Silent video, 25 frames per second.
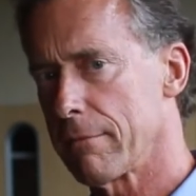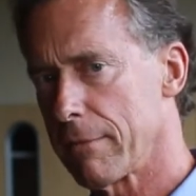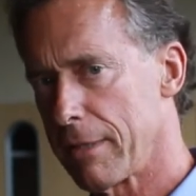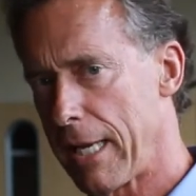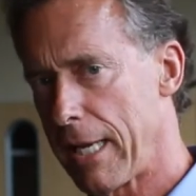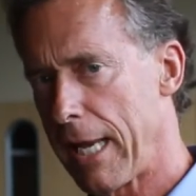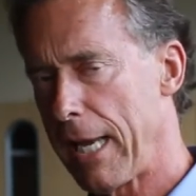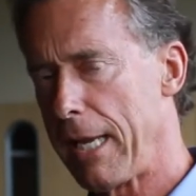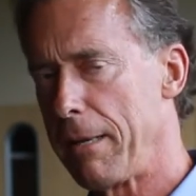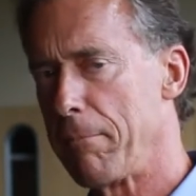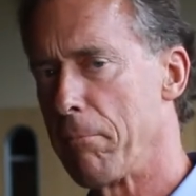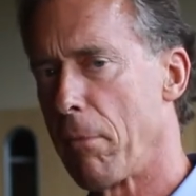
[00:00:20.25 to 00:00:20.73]

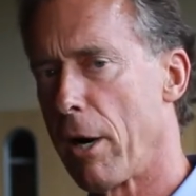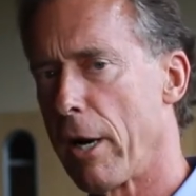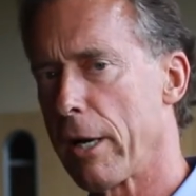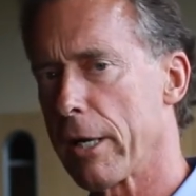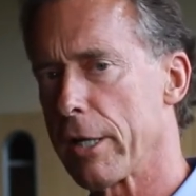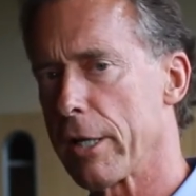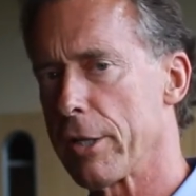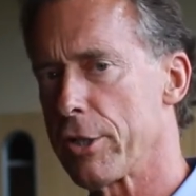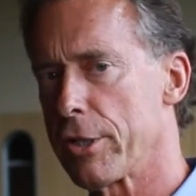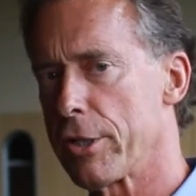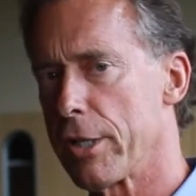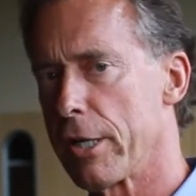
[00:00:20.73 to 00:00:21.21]
gain
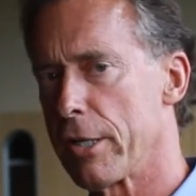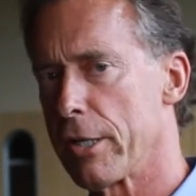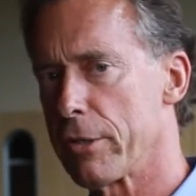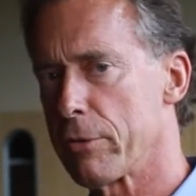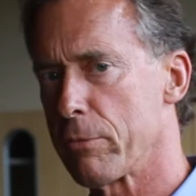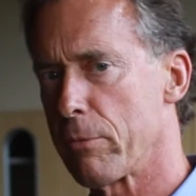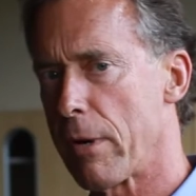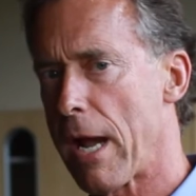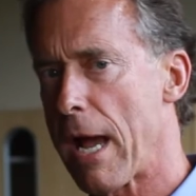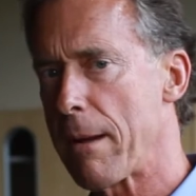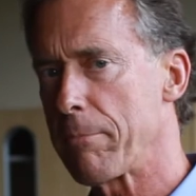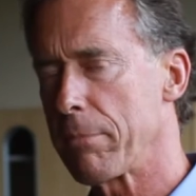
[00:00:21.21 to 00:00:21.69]
market share as
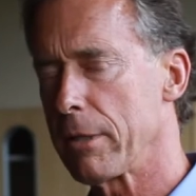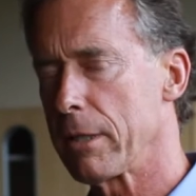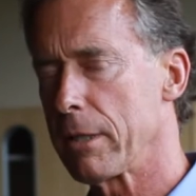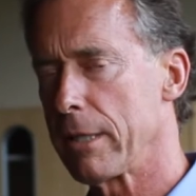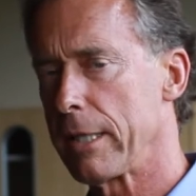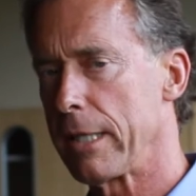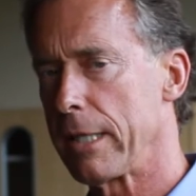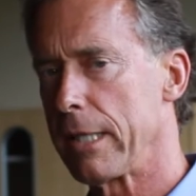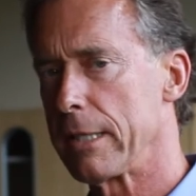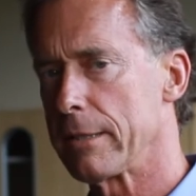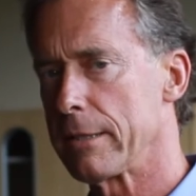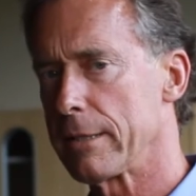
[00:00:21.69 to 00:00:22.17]

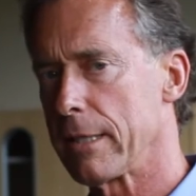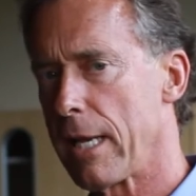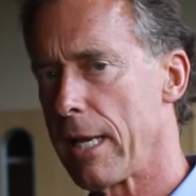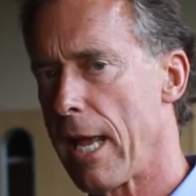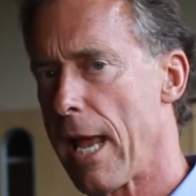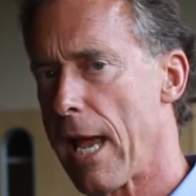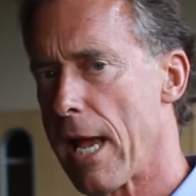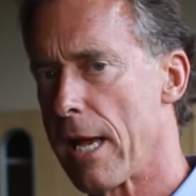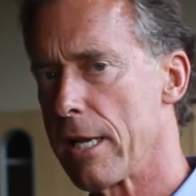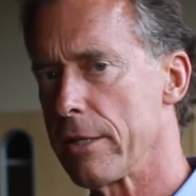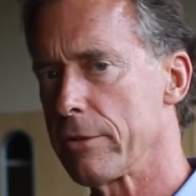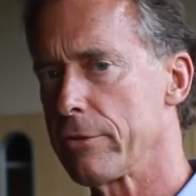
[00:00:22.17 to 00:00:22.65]
rapidly as it
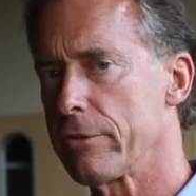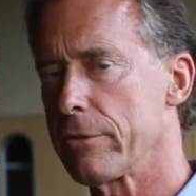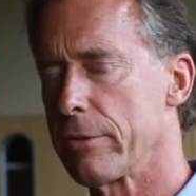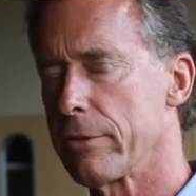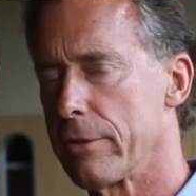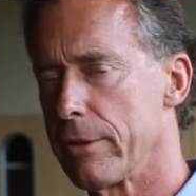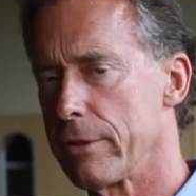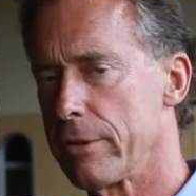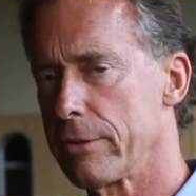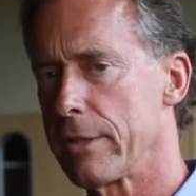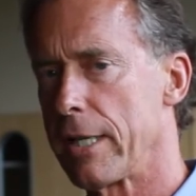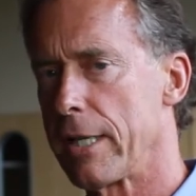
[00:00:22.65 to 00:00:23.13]
has through
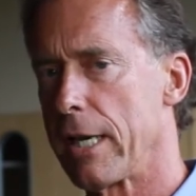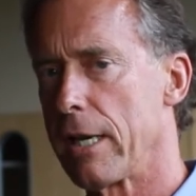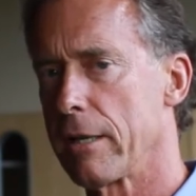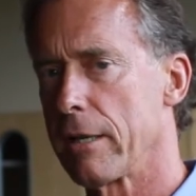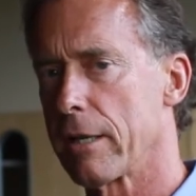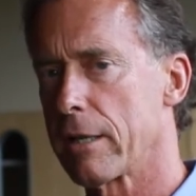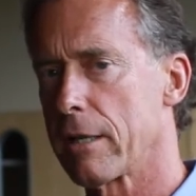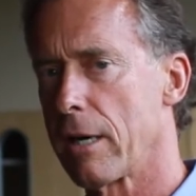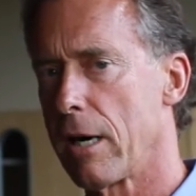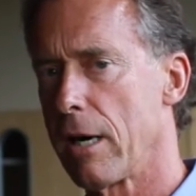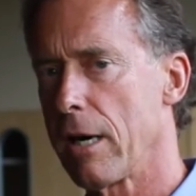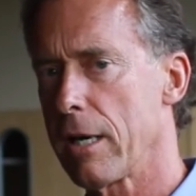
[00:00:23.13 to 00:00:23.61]
this down
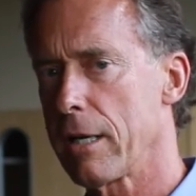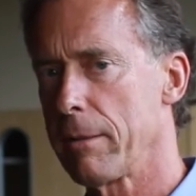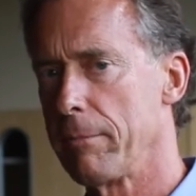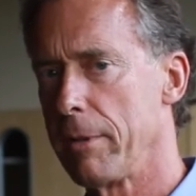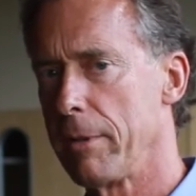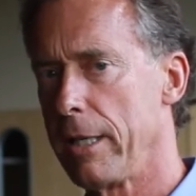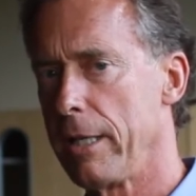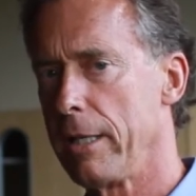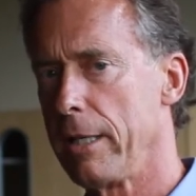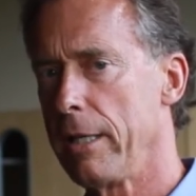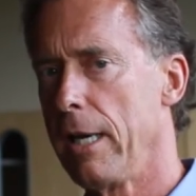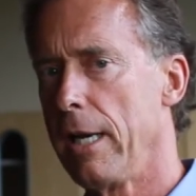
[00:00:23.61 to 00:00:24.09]

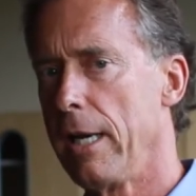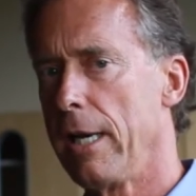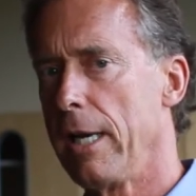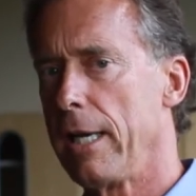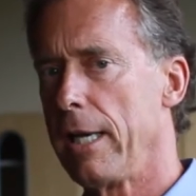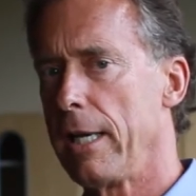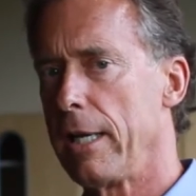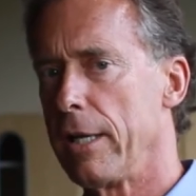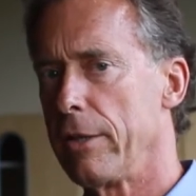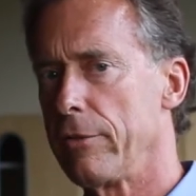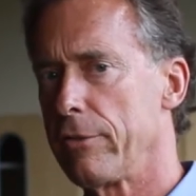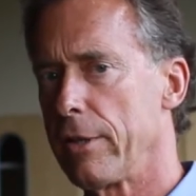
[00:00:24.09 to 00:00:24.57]
economy
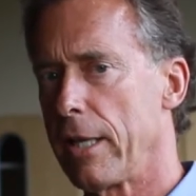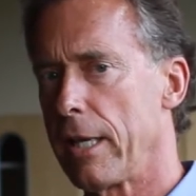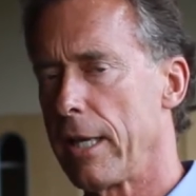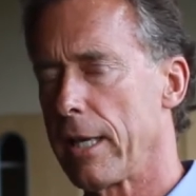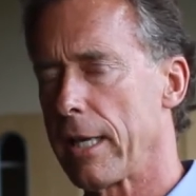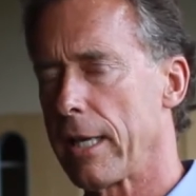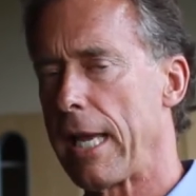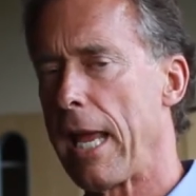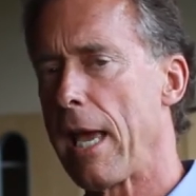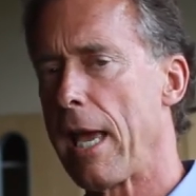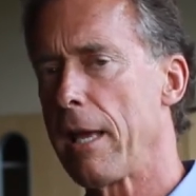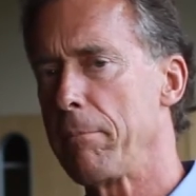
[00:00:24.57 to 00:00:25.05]
is that
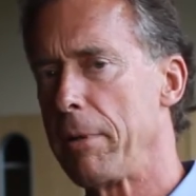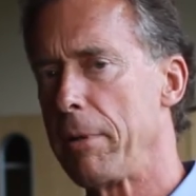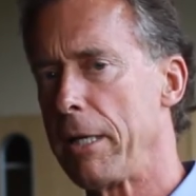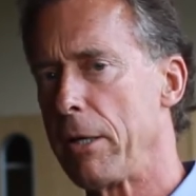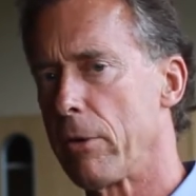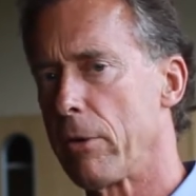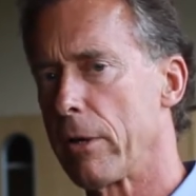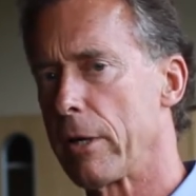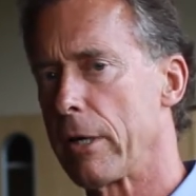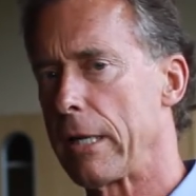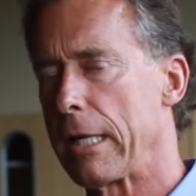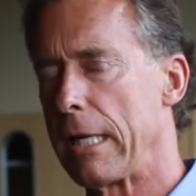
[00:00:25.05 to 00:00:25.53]
it can be
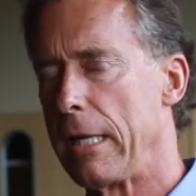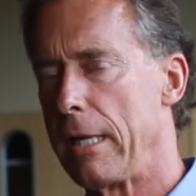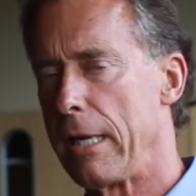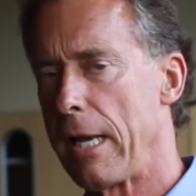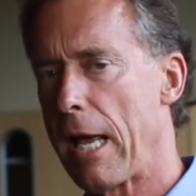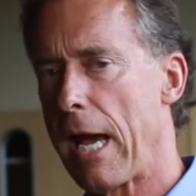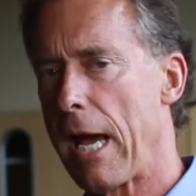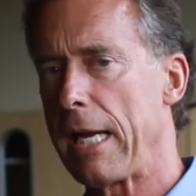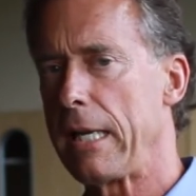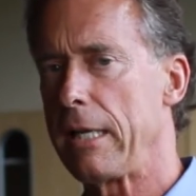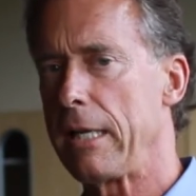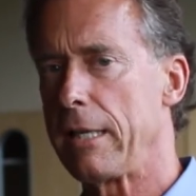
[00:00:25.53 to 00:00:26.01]
ordered in
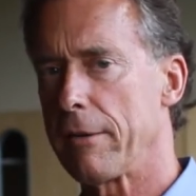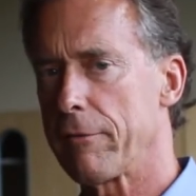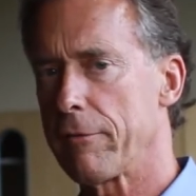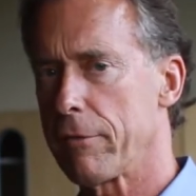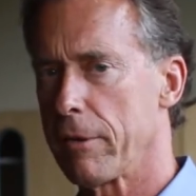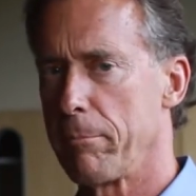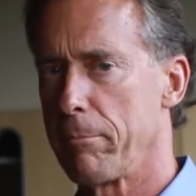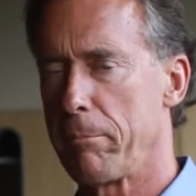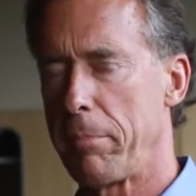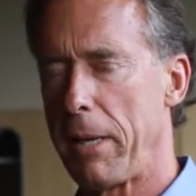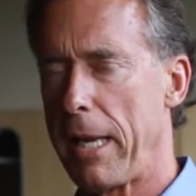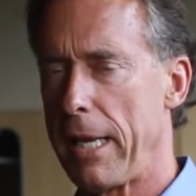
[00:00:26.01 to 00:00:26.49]
9
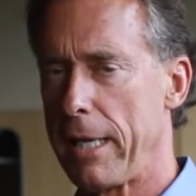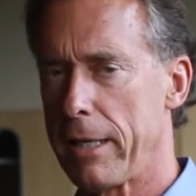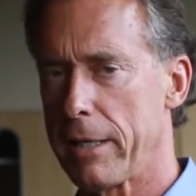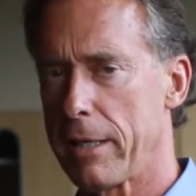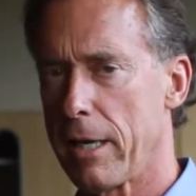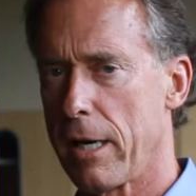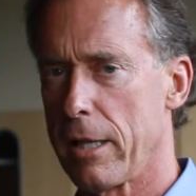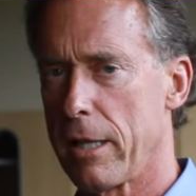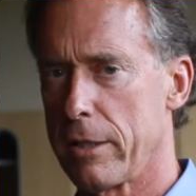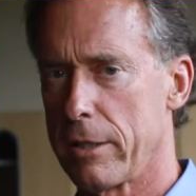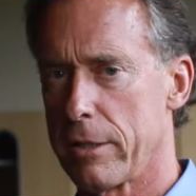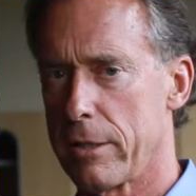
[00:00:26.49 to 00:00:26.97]
different paint
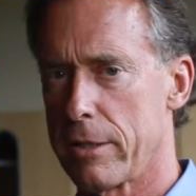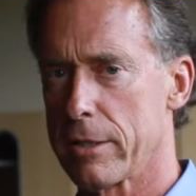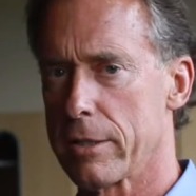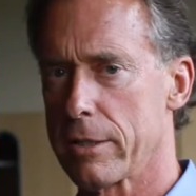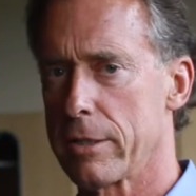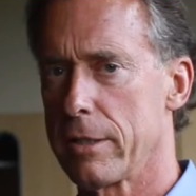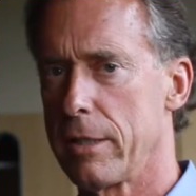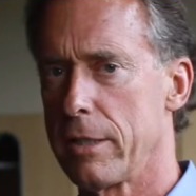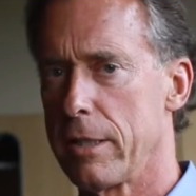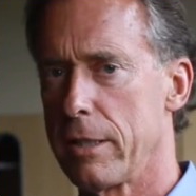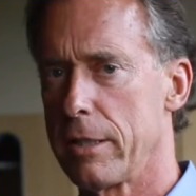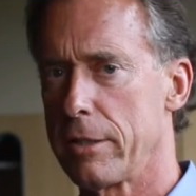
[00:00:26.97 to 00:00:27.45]

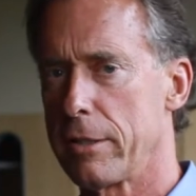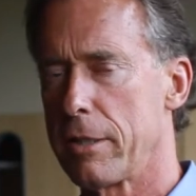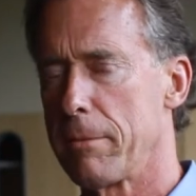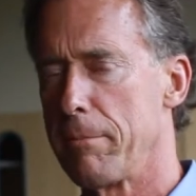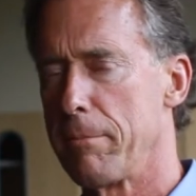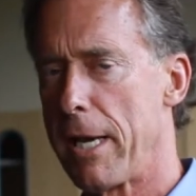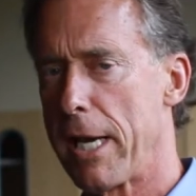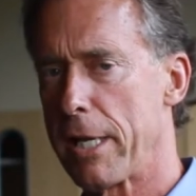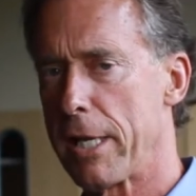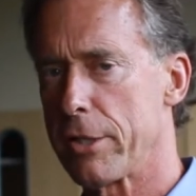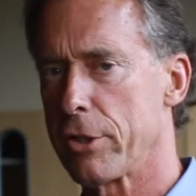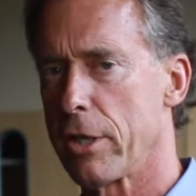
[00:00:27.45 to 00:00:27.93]
colors to
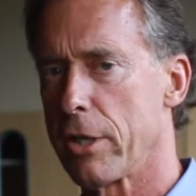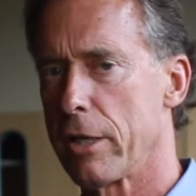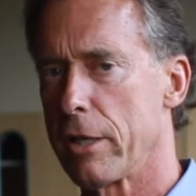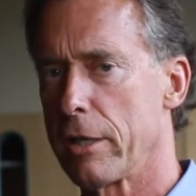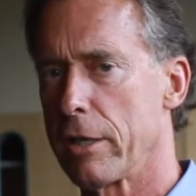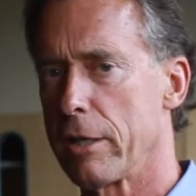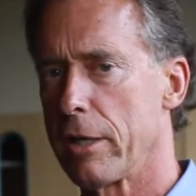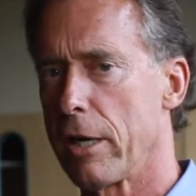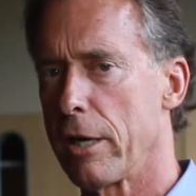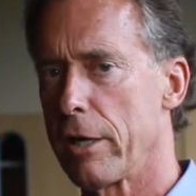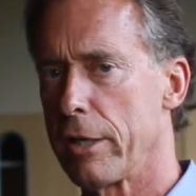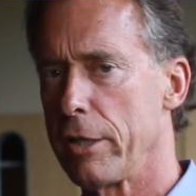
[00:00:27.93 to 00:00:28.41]
match
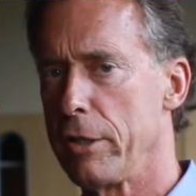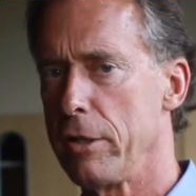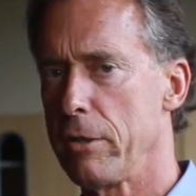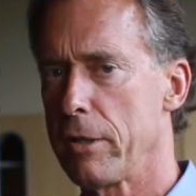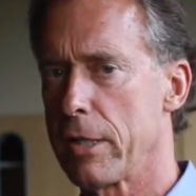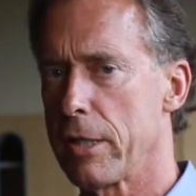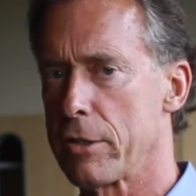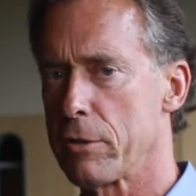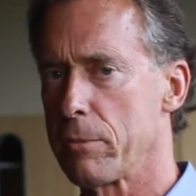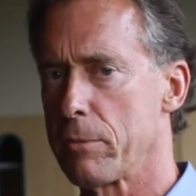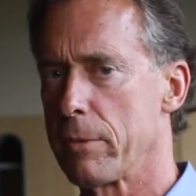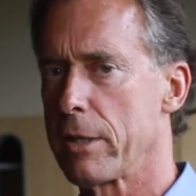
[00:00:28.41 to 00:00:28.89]
our
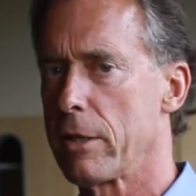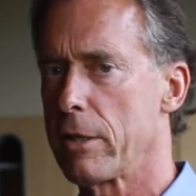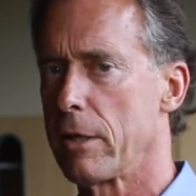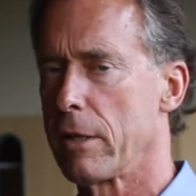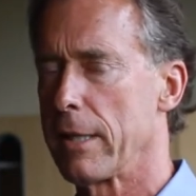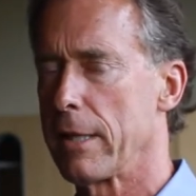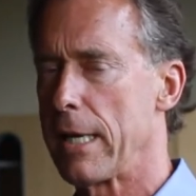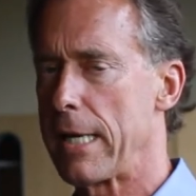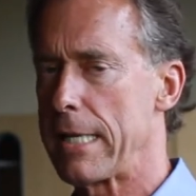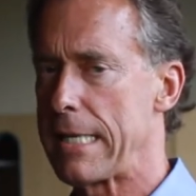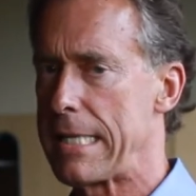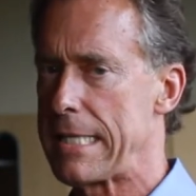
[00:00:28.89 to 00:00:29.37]
units. We
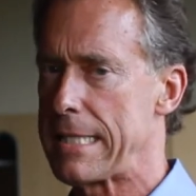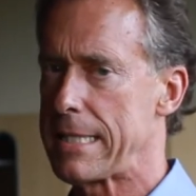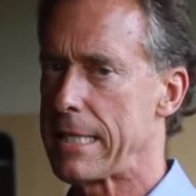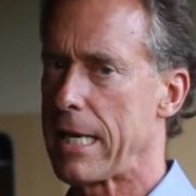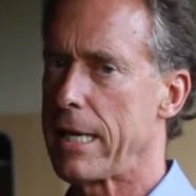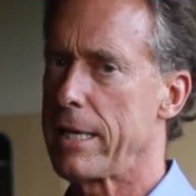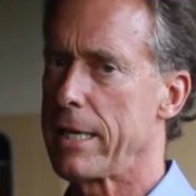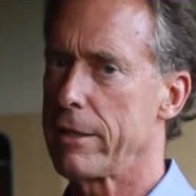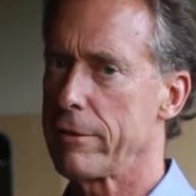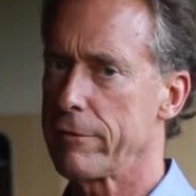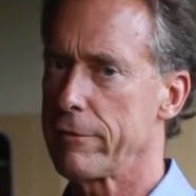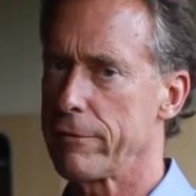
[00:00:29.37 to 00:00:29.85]
call that
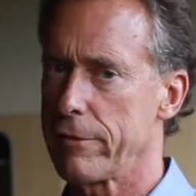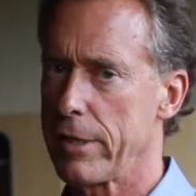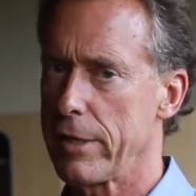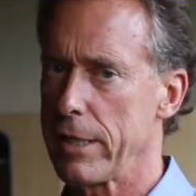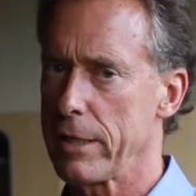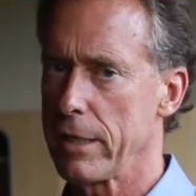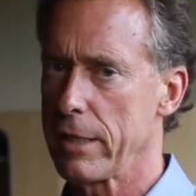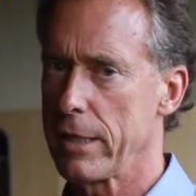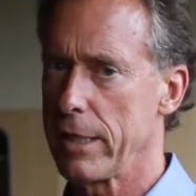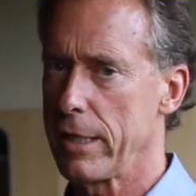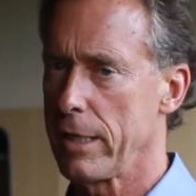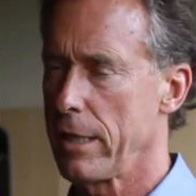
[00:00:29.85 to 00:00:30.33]
designer
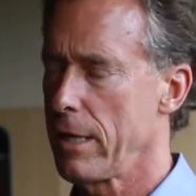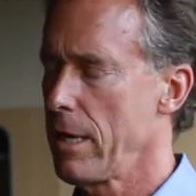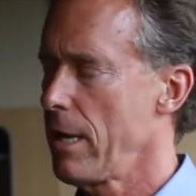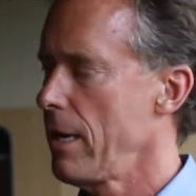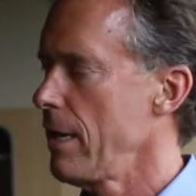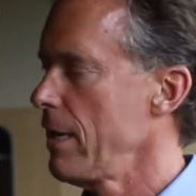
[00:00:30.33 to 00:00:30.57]
friendly.